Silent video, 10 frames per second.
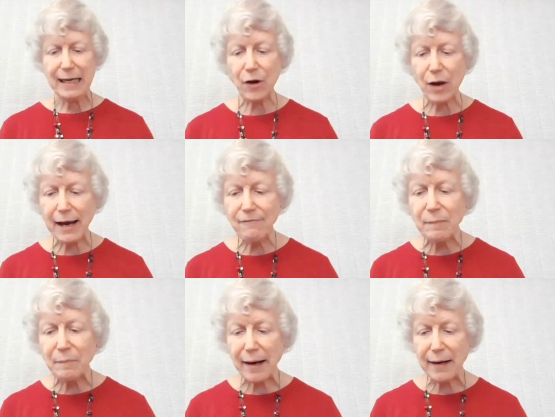Now, not
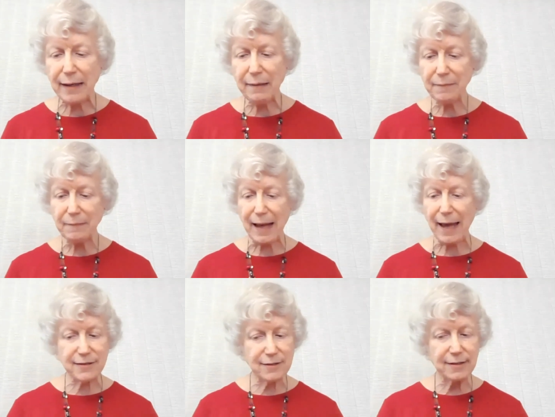everybody
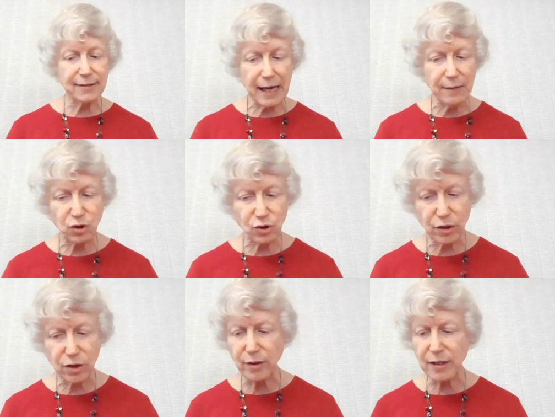has the same
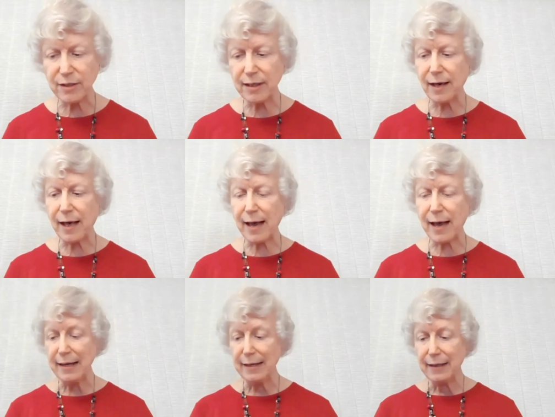surgeries, and not